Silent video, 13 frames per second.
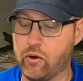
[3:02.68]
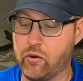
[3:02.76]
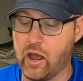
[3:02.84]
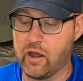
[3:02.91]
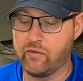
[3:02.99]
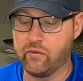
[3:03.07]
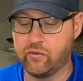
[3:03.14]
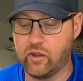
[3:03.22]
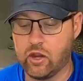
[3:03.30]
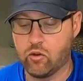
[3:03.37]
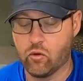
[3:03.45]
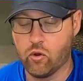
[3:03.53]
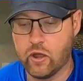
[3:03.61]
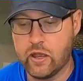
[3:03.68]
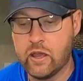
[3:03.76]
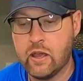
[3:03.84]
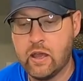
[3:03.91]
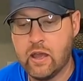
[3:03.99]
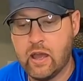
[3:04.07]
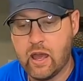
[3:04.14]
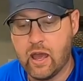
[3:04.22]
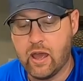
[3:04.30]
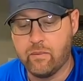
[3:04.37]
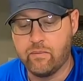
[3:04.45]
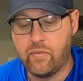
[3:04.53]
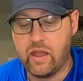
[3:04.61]
rod from St. Croix.
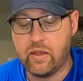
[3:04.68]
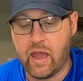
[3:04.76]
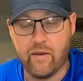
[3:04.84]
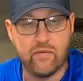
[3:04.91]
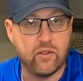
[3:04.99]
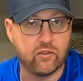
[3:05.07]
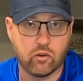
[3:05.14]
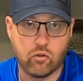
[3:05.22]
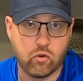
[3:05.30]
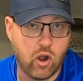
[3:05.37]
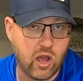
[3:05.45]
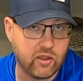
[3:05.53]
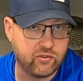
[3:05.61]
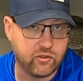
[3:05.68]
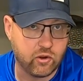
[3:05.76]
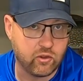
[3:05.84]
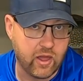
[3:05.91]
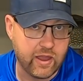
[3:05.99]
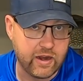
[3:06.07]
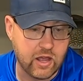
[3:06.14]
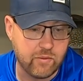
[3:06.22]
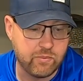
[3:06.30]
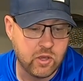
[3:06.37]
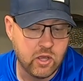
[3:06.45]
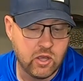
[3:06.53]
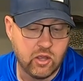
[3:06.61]
They have this across their lineup,
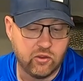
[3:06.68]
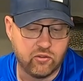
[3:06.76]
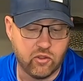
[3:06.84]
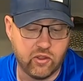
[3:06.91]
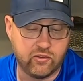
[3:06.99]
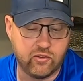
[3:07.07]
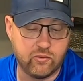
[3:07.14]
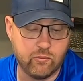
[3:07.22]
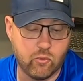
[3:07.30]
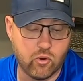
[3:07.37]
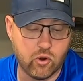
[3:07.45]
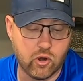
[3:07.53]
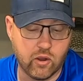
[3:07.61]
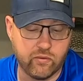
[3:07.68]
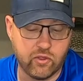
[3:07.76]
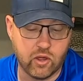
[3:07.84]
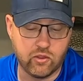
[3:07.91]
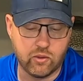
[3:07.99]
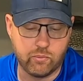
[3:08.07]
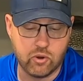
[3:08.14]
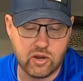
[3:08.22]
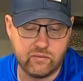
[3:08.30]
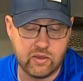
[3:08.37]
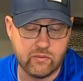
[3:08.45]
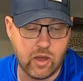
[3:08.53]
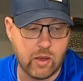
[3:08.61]
so this is more of the
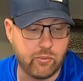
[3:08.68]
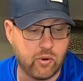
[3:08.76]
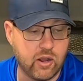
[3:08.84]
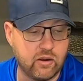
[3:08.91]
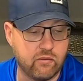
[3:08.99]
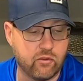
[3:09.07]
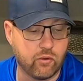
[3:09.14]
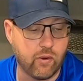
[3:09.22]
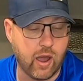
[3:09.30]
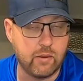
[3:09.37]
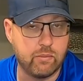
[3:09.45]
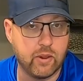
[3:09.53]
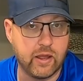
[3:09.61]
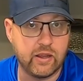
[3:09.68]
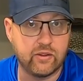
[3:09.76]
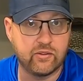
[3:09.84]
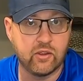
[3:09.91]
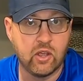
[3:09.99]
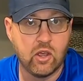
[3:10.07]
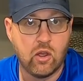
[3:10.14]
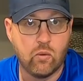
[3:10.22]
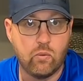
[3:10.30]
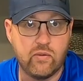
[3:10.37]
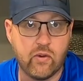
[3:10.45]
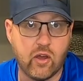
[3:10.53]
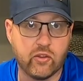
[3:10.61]
premium upper end of their rod blanks.
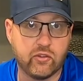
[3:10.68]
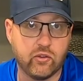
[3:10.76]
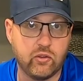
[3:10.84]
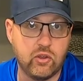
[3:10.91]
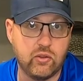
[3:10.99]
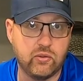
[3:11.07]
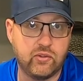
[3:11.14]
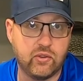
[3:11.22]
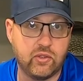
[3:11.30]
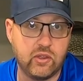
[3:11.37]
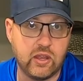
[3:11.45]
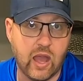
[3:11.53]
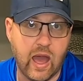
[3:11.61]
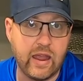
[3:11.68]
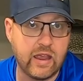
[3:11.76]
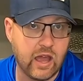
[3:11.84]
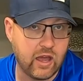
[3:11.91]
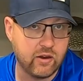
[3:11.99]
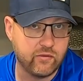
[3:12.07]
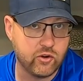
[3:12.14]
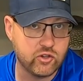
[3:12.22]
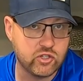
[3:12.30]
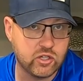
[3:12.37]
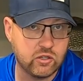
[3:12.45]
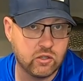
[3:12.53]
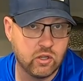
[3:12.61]
We've also used the Icon
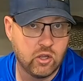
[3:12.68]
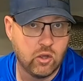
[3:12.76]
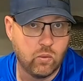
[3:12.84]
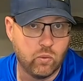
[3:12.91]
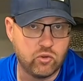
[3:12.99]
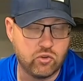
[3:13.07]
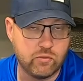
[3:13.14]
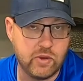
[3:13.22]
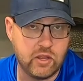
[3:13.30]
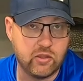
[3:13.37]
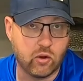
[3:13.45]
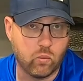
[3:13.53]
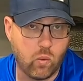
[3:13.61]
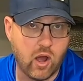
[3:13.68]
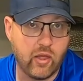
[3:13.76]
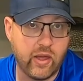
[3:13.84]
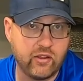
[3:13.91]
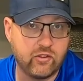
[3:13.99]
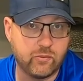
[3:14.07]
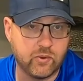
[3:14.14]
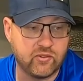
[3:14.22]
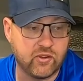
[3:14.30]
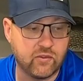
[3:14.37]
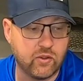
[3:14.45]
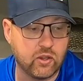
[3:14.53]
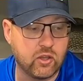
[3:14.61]
version, which would be their walleye
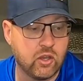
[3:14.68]
specific